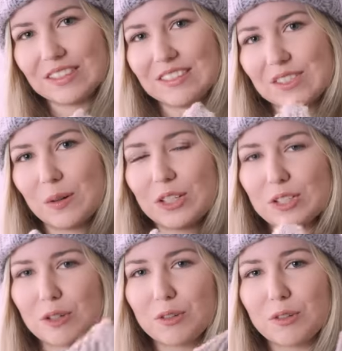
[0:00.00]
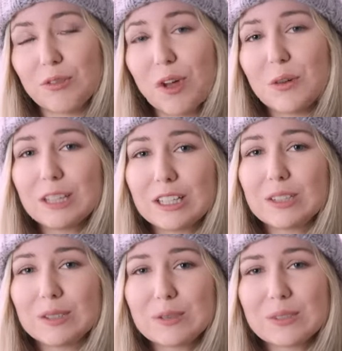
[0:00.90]
so on and so forth, following the
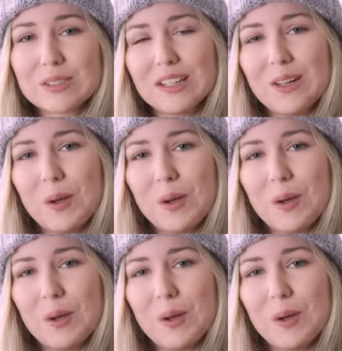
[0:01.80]
clues